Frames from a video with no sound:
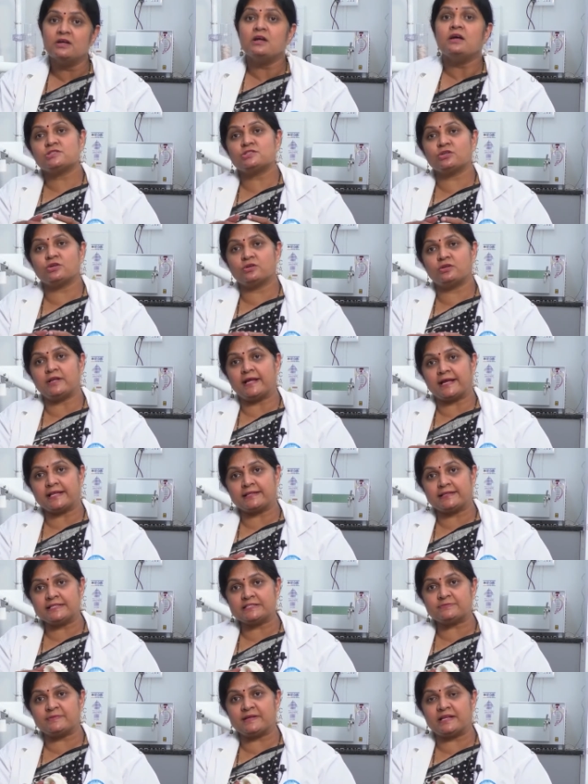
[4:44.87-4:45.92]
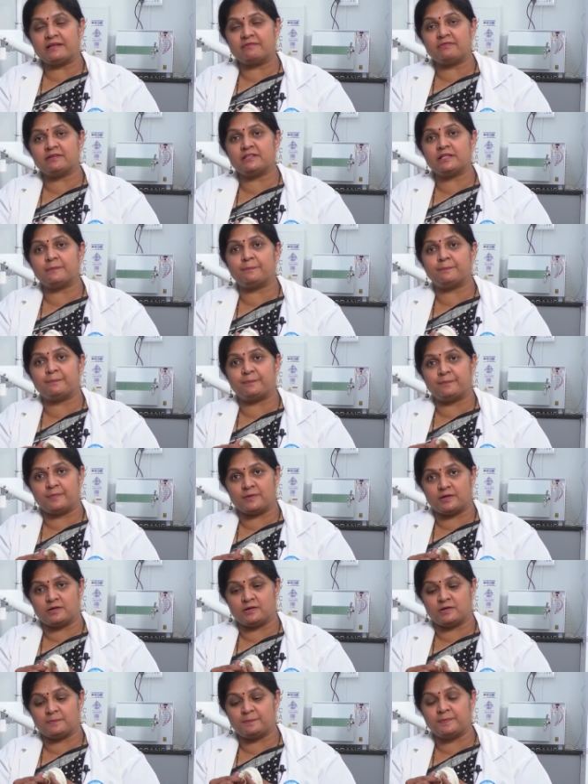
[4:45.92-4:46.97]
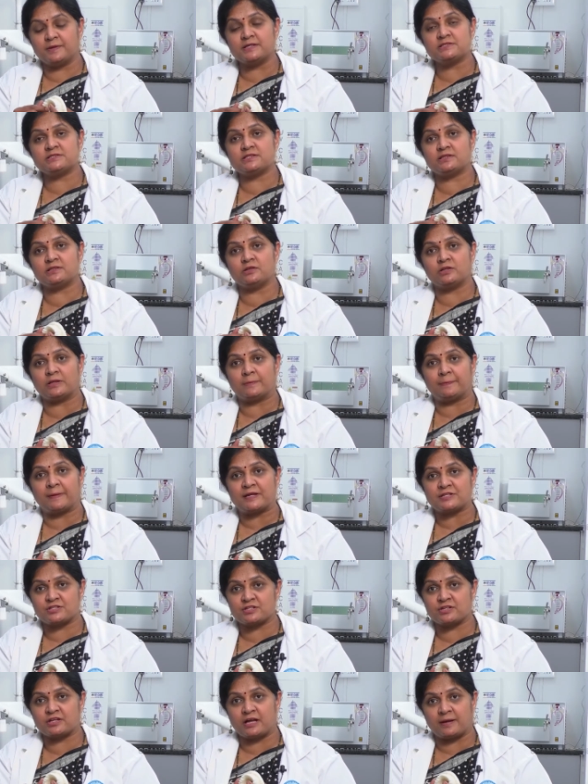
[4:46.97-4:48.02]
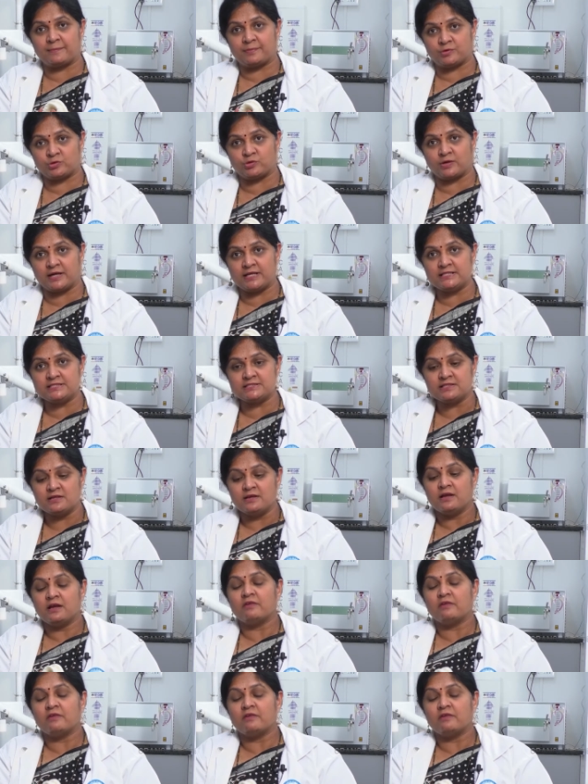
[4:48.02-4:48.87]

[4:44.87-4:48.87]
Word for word: So like this whenever the uh, person or the patient come to us,